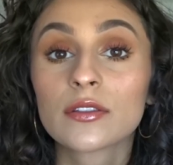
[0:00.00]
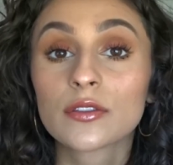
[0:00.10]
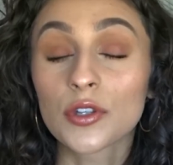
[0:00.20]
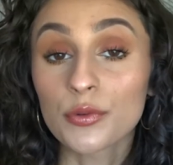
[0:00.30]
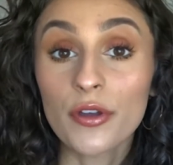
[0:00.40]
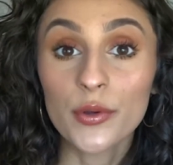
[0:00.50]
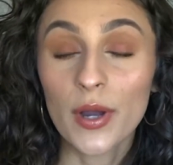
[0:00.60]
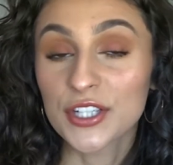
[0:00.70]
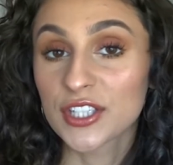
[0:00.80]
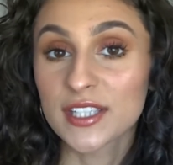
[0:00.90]
Those were all the
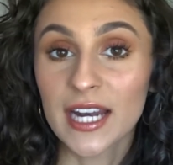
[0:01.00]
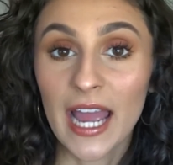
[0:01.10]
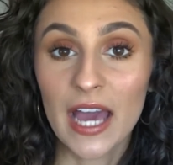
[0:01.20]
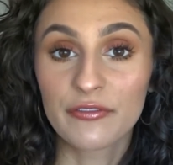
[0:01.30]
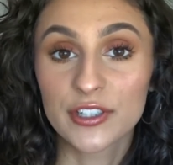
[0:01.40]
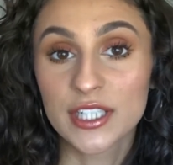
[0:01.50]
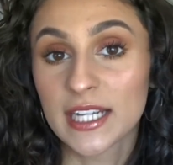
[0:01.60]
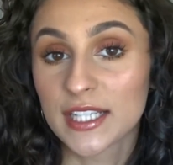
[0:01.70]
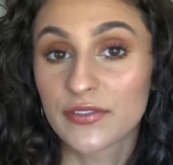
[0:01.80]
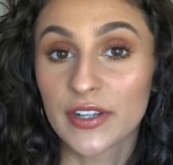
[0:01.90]
questions that I had for
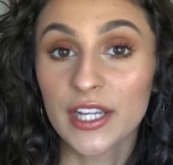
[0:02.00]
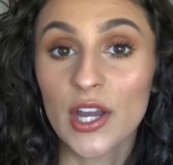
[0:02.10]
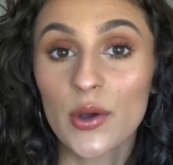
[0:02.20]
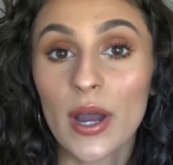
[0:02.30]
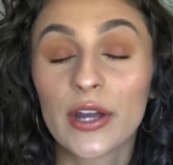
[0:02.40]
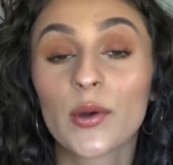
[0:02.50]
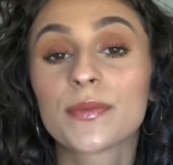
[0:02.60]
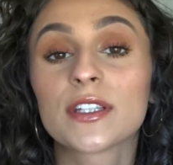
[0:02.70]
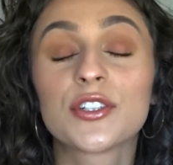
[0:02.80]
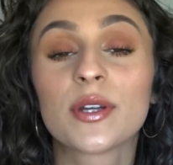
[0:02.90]
today's video. I
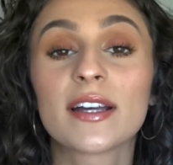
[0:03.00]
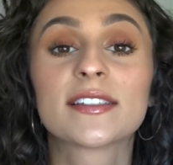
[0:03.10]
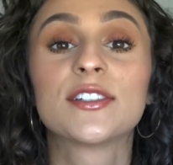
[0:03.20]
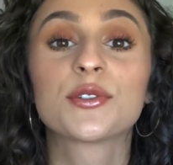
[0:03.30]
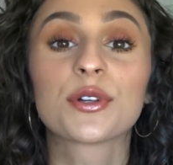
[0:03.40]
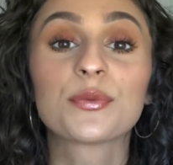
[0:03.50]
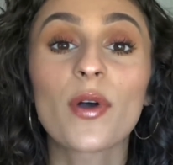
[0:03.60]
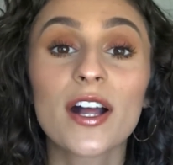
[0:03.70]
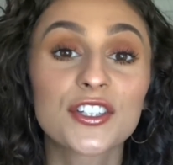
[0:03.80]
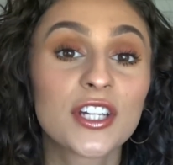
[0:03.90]
hope that you guys enjoyed
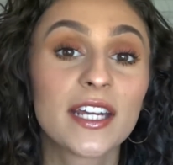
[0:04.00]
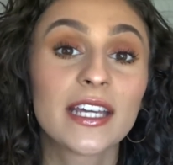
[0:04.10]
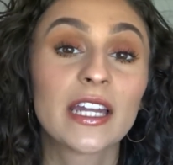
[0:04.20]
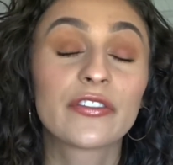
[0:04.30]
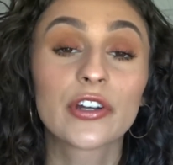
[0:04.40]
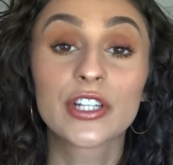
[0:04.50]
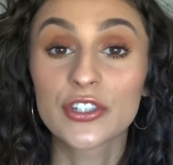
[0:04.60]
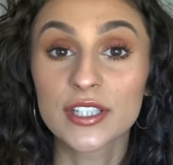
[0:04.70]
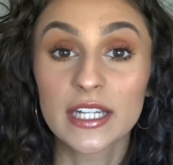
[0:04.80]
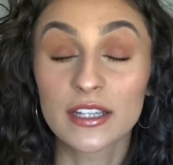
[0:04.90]
watching, and if you're
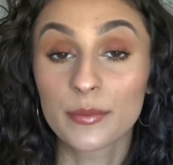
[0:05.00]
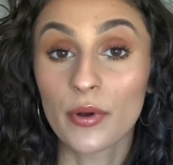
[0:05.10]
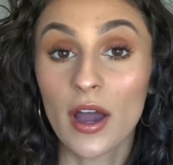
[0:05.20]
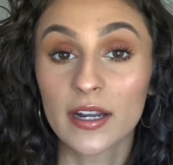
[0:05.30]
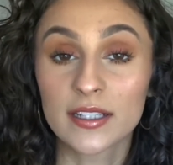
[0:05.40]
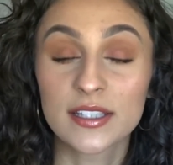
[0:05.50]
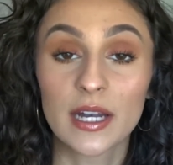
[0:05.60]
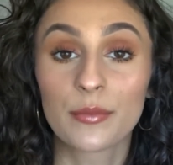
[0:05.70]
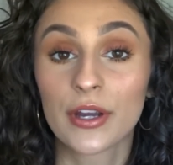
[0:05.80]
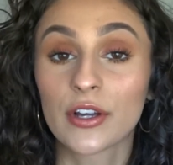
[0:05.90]
interested in the products
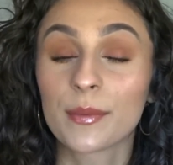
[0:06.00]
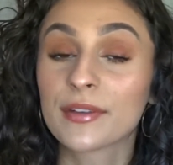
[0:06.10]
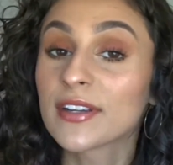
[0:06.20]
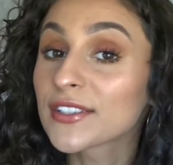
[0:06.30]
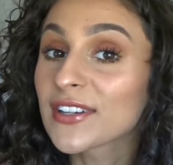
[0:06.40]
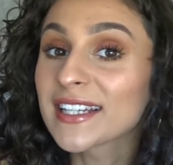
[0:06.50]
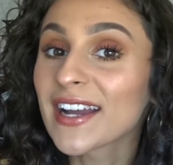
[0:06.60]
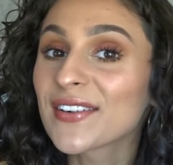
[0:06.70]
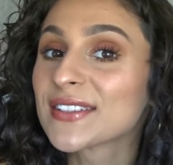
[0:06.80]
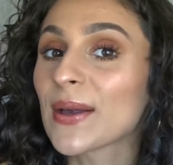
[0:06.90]
that I'm wearing on my face right
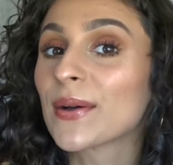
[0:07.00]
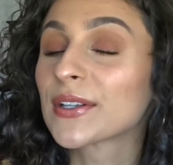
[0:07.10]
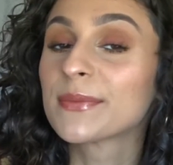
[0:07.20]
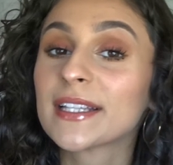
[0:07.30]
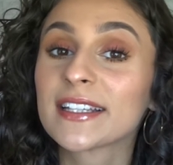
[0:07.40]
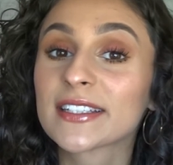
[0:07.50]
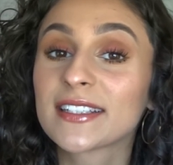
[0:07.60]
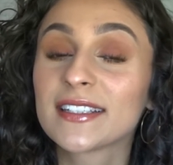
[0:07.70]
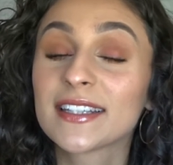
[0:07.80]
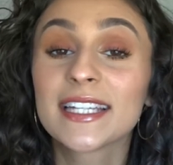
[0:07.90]
now, it's all to be
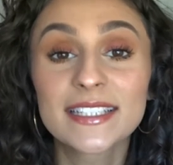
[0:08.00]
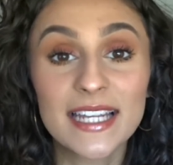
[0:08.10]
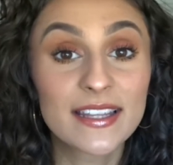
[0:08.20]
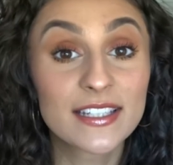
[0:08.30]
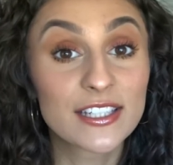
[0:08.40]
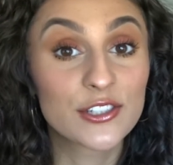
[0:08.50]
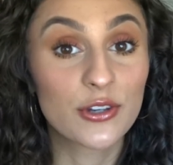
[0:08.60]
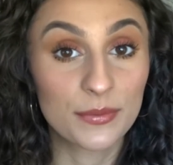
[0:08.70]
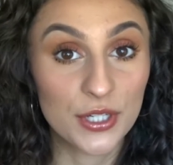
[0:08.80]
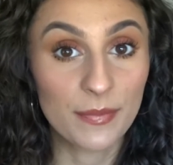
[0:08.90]
linked in the
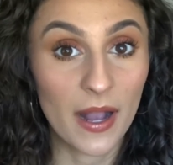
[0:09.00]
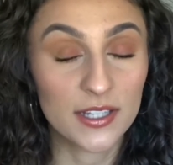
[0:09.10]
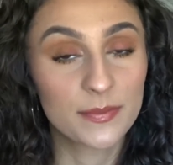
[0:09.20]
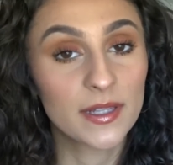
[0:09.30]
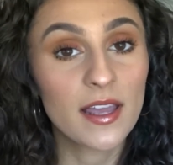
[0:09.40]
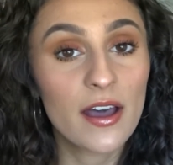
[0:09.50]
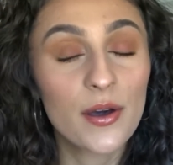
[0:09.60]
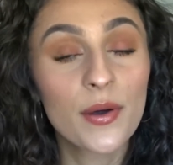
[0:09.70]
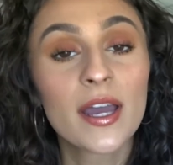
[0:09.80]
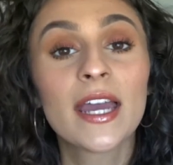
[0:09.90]
description box
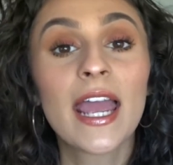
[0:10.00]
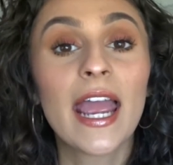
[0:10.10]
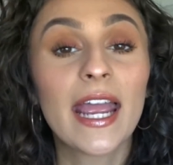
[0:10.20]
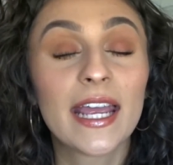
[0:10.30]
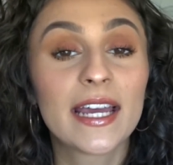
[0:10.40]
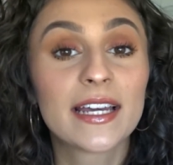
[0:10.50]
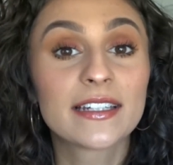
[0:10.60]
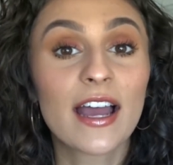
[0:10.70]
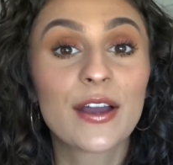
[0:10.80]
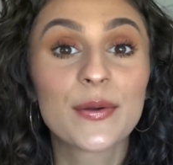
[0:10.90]
below.
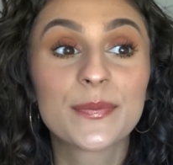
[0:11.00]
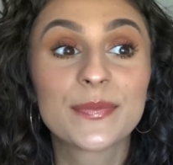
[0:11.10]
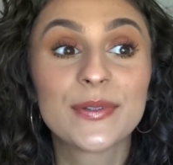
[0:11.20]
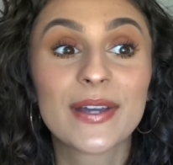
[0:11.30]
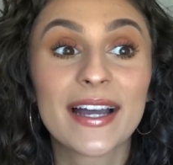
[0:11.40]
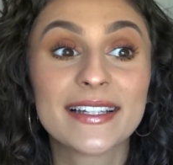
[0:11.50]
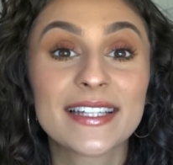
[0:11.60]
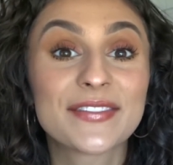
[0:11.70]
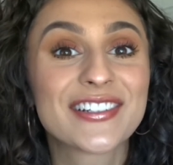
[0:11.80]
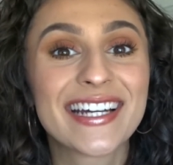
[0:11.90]
And I hope you guys
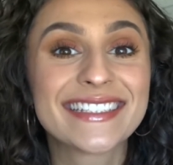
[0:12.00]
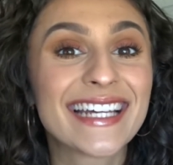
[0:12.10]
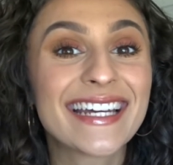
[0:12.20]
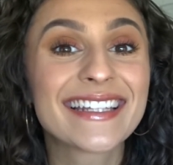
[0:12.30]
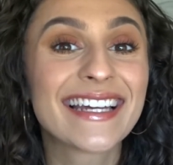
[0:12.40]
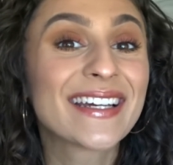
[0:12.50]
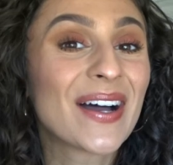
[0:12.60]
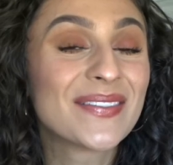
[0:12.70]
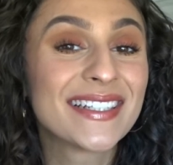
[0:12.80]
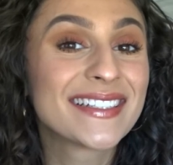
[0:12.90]
have a great day. Like,
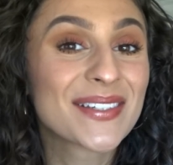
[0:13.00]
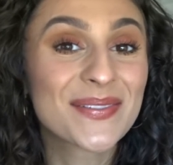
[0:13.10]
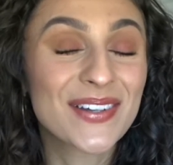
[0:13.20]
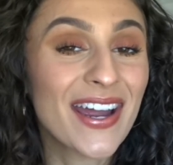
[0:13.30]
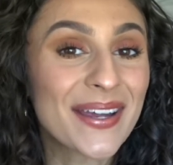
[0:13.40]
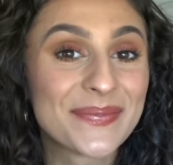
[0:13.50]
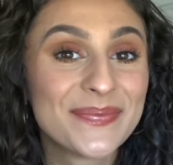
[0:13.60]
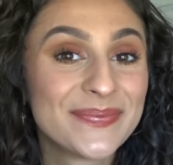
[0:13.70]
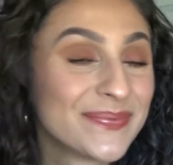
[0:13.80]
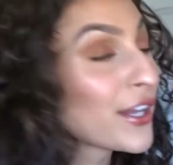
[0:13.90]
comment, and subscribe.
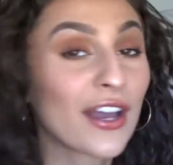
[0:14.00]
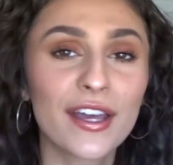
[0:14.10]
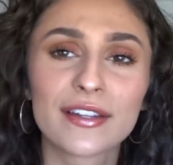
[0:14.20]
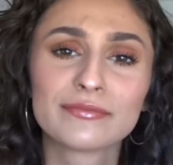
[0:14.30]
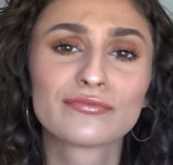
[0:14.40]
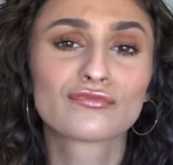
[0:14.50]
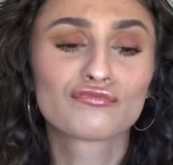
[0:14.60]
Pretty good.